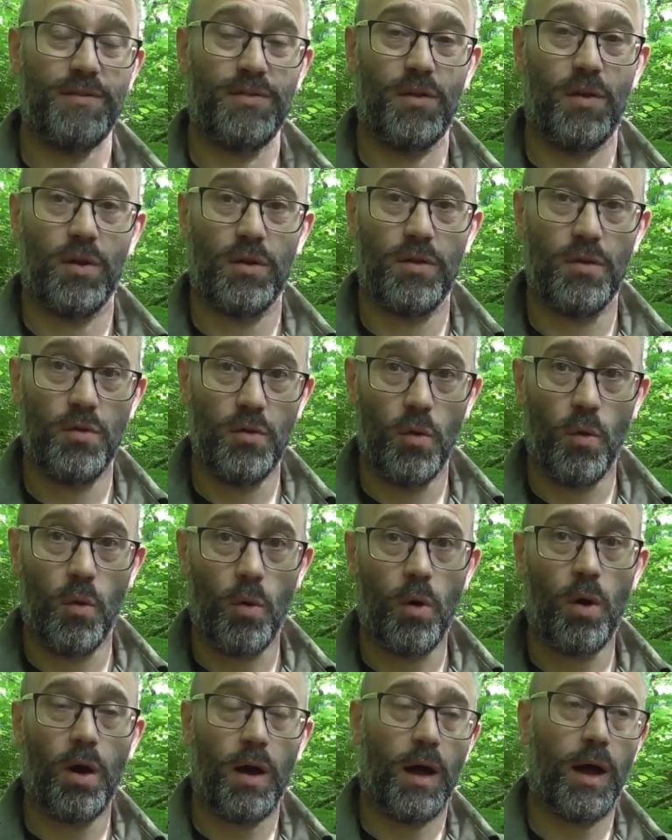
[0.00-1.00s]
I thought,
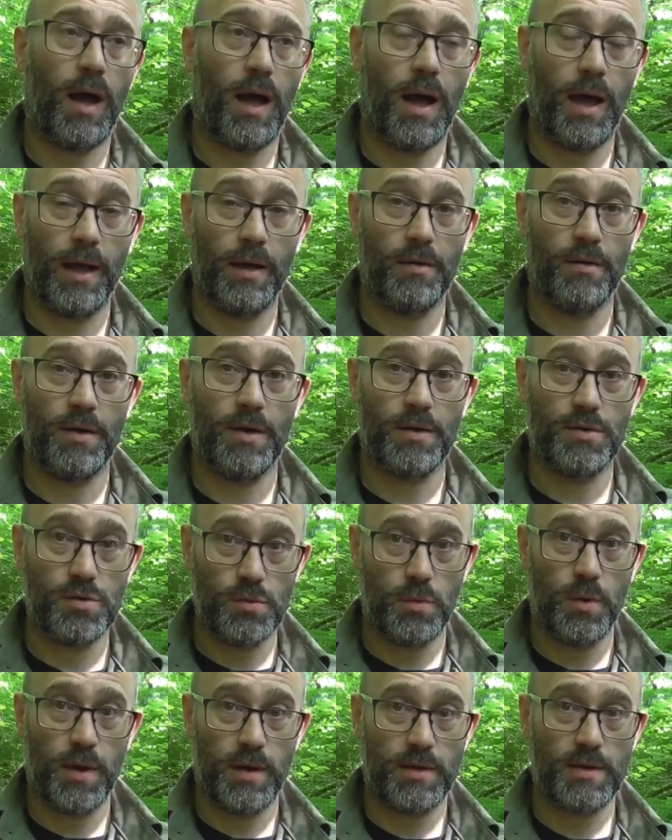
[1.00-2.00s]
no, I'm gonna
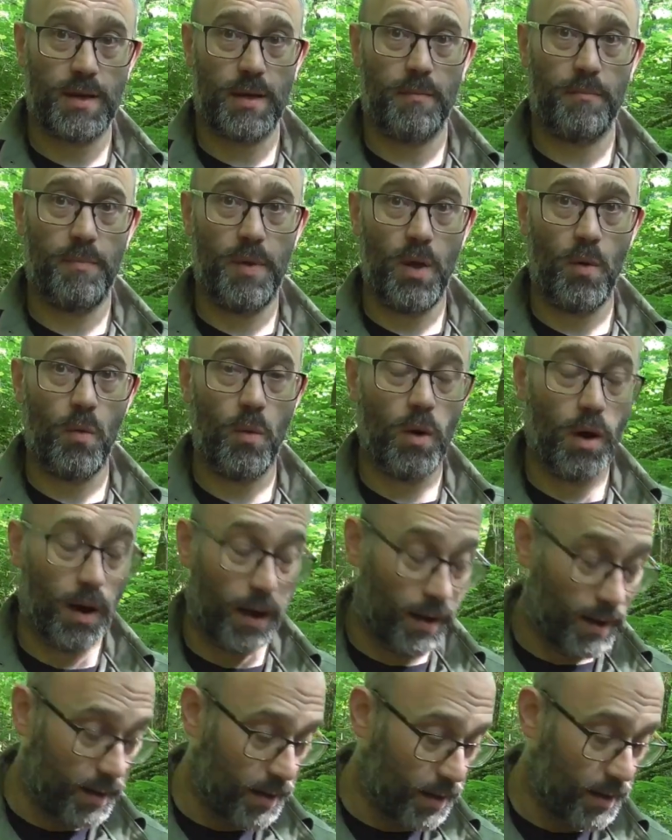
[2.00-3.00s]
do it
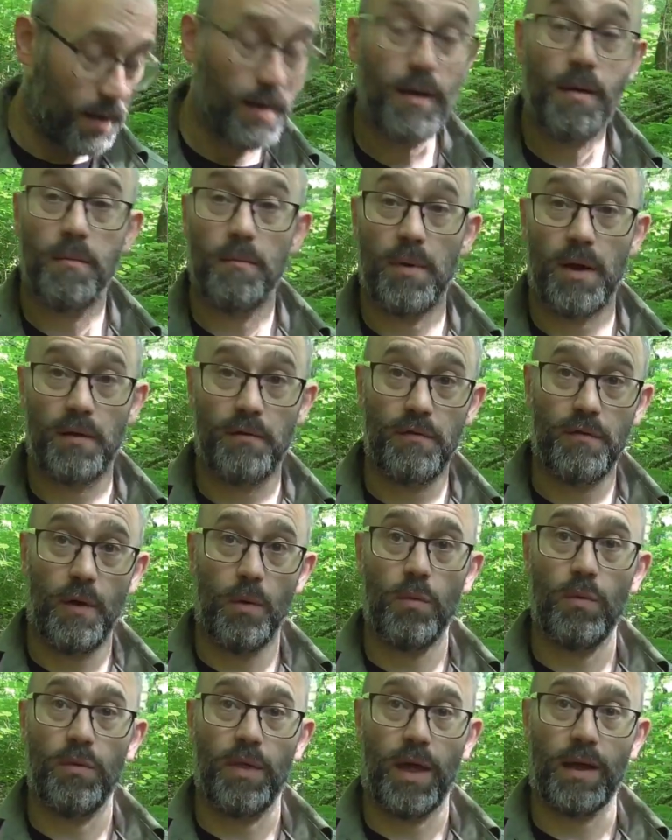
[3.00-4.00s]
pure, but I
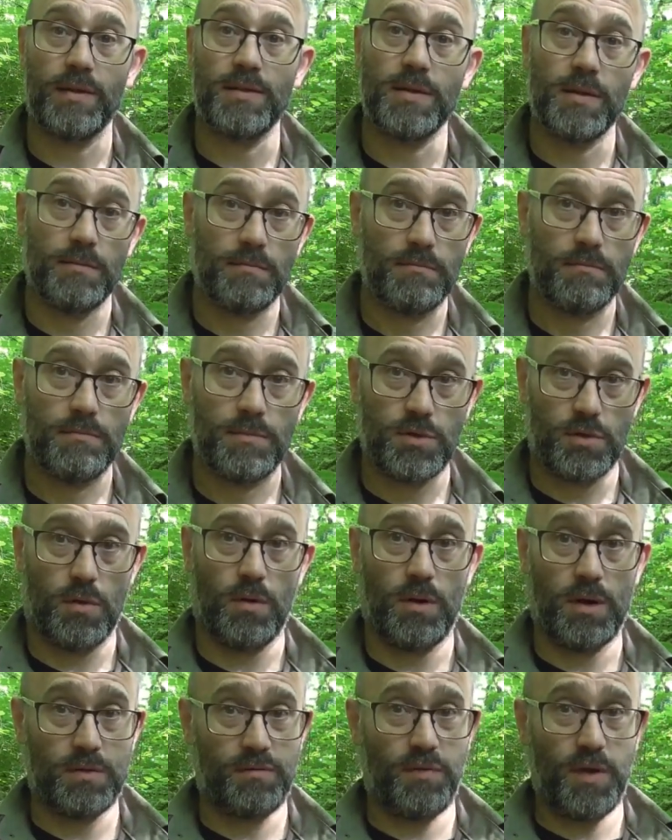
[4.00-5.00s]
found that.
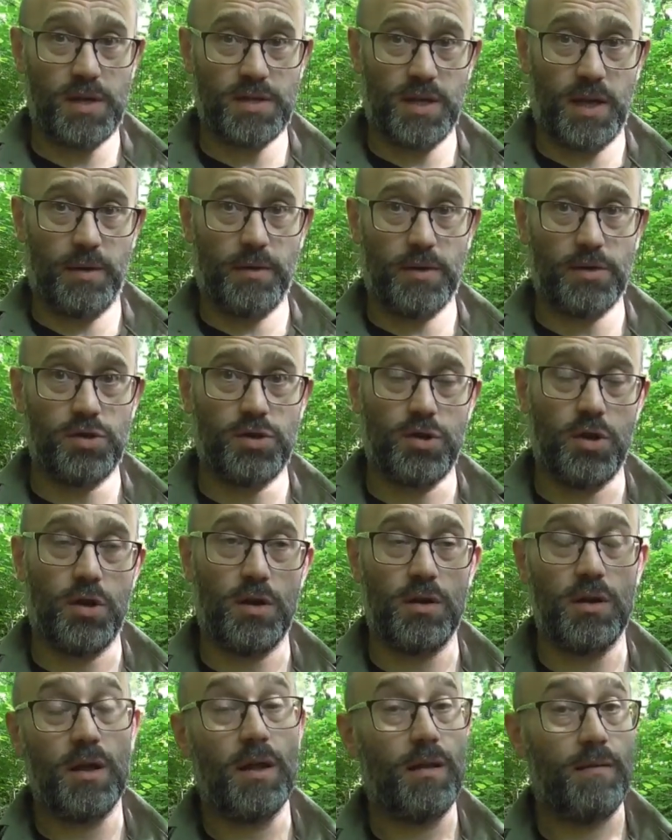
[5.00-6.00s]
So as far as I'm
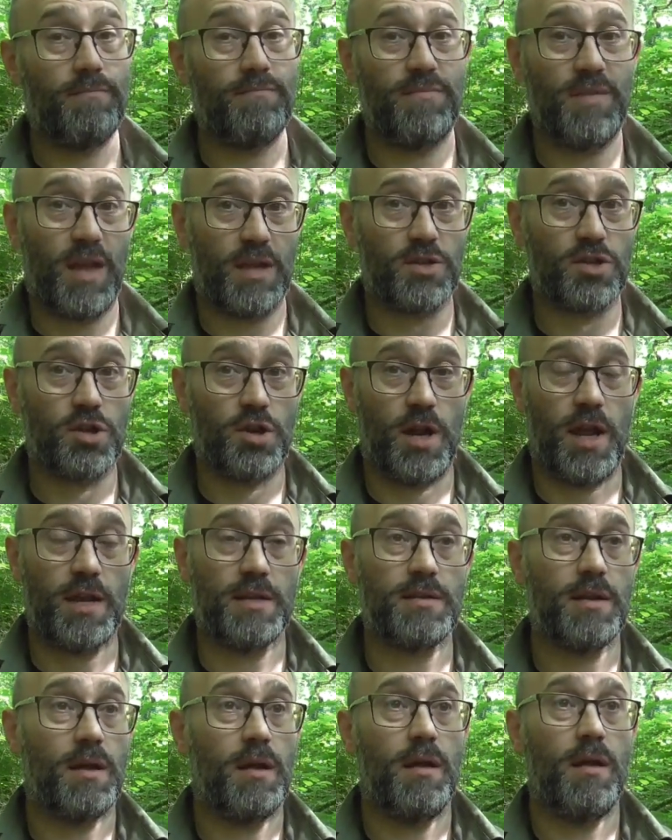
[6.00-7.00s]
concerned, that's
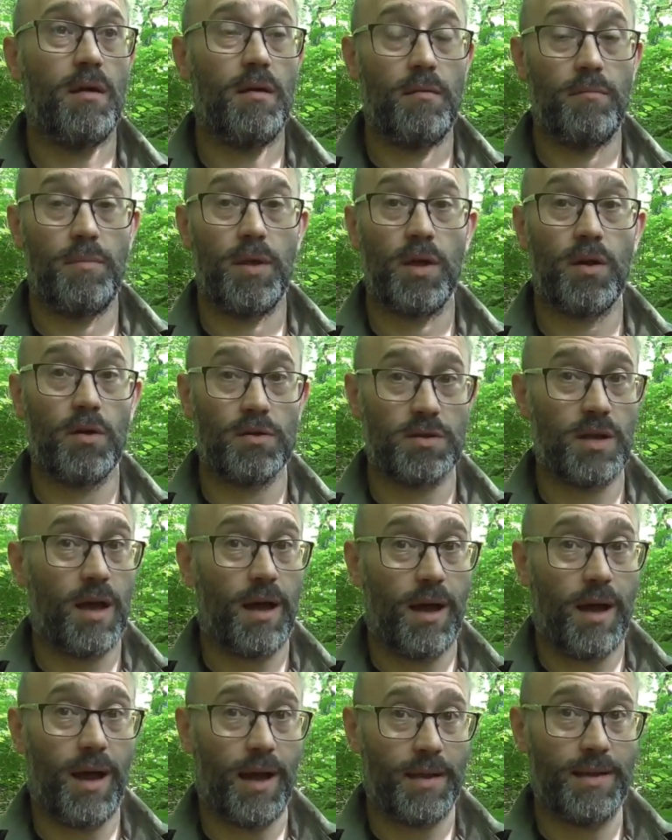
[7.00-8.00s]
great, because
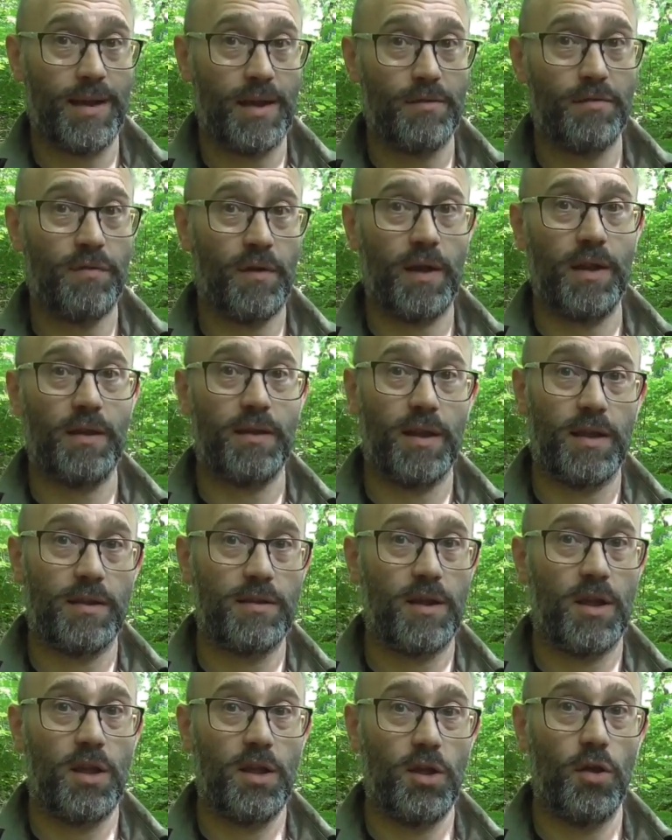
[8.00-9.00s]
I did find
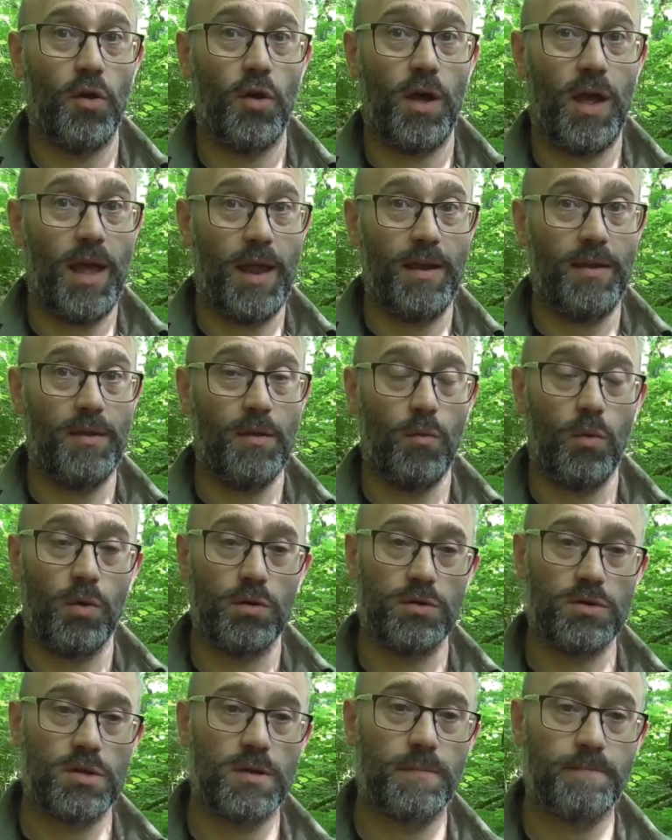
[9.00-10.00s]
it here in the
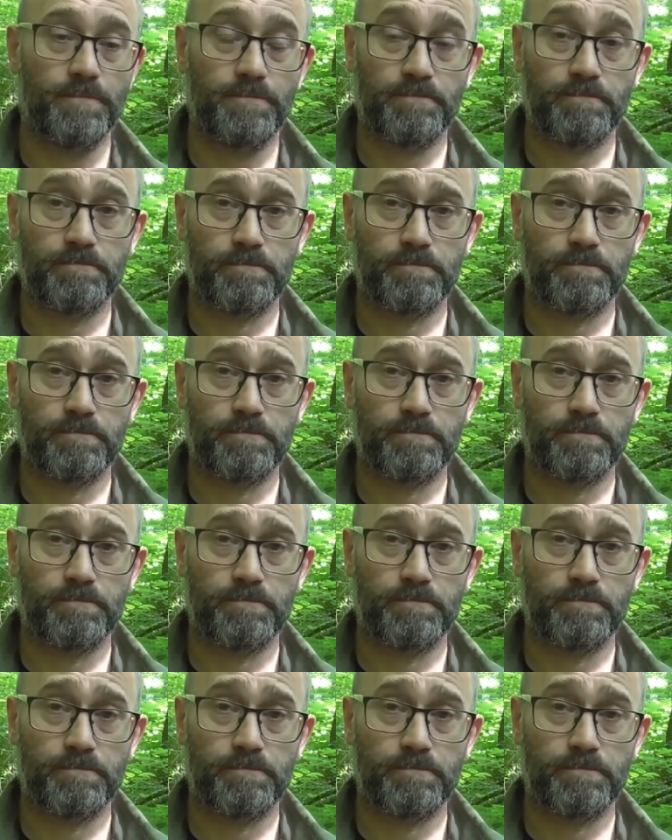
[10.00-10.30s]
woods.